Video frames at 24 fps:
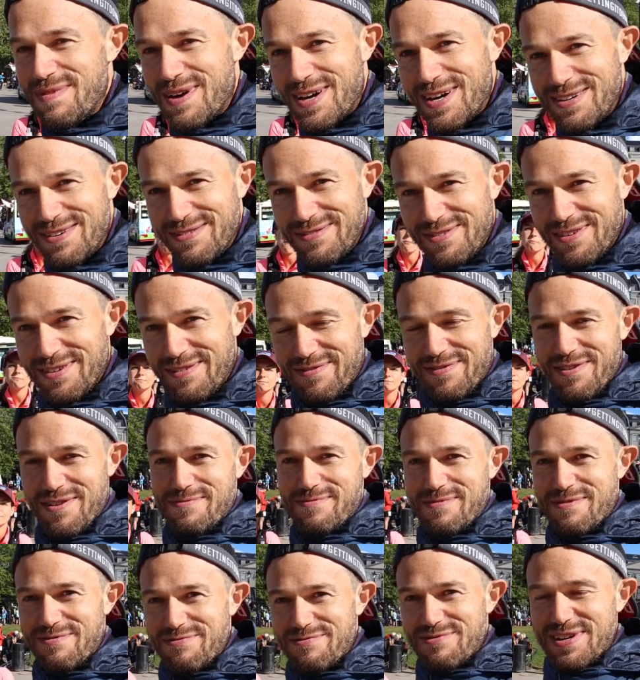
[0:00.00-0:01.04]
miles
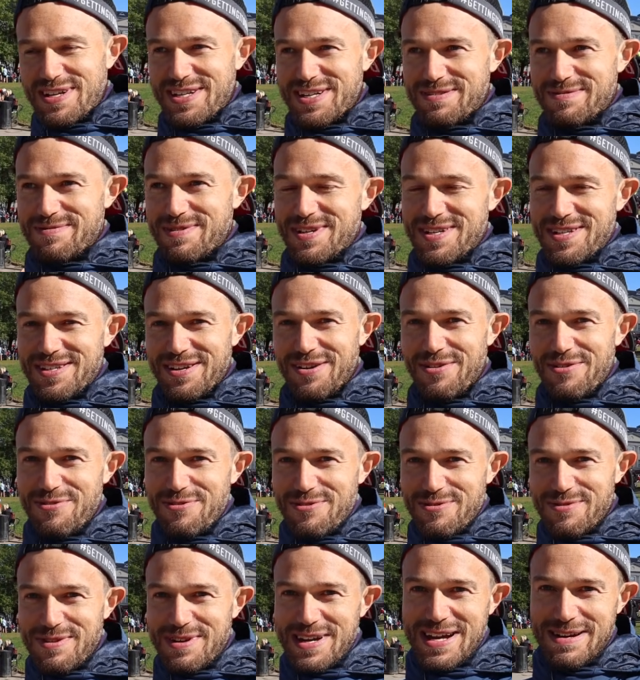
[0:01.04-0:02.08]
from Richmond all
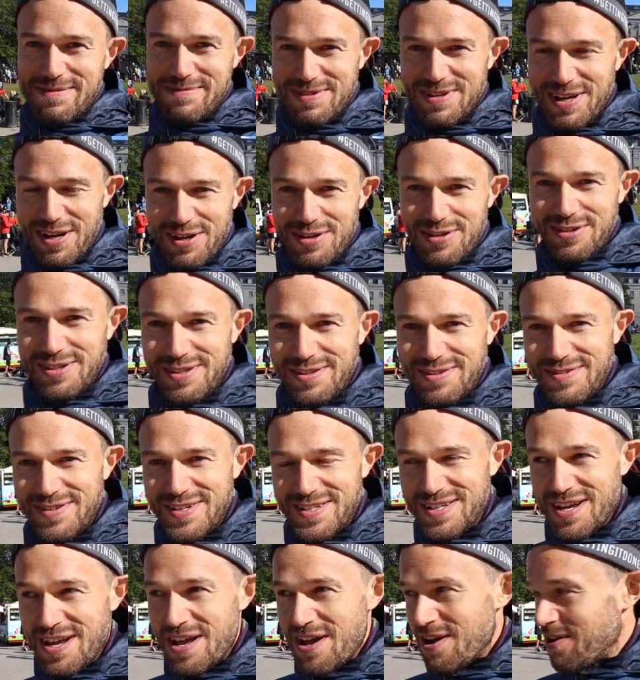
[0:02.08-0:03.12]
the way up to
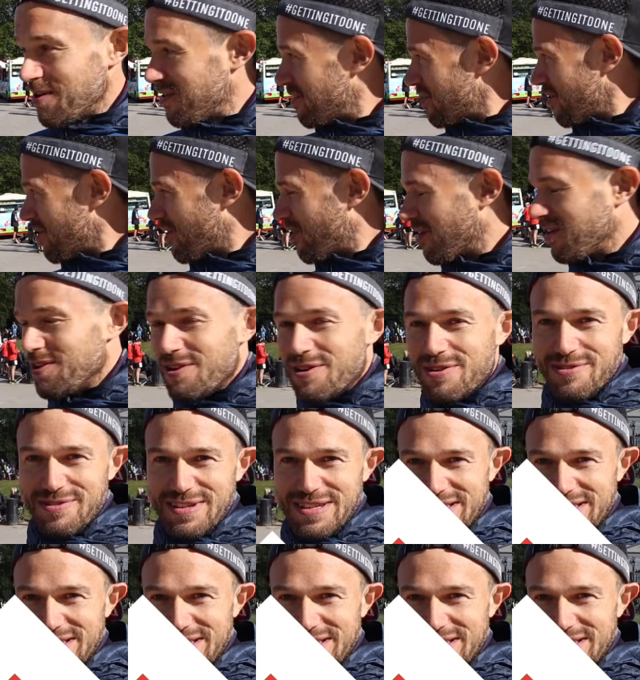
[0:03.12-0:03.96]
Oxford along